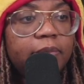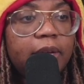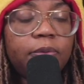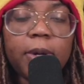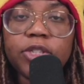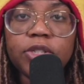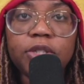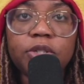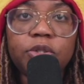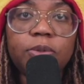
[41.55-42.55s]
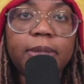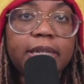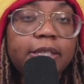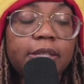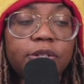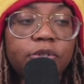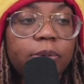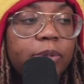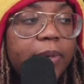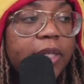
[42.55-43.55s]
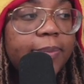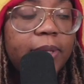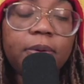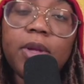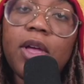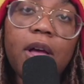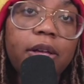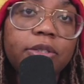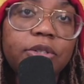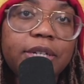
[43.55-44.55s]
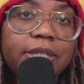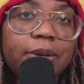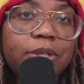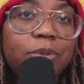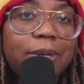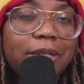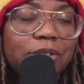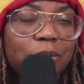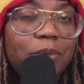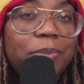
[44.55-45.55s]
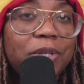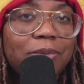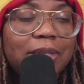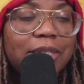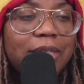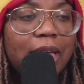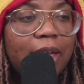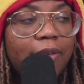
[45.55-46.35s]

If you're watching this on YouTube, link is in the description box below. Also check us out on Twitch. We be doing this live.